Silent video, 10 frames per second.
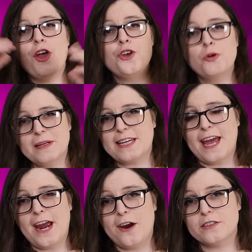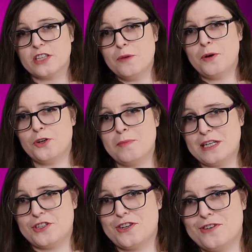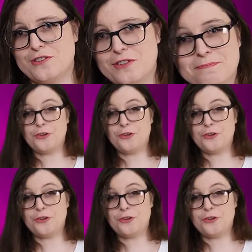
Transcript: Nobody cares about your miniatures.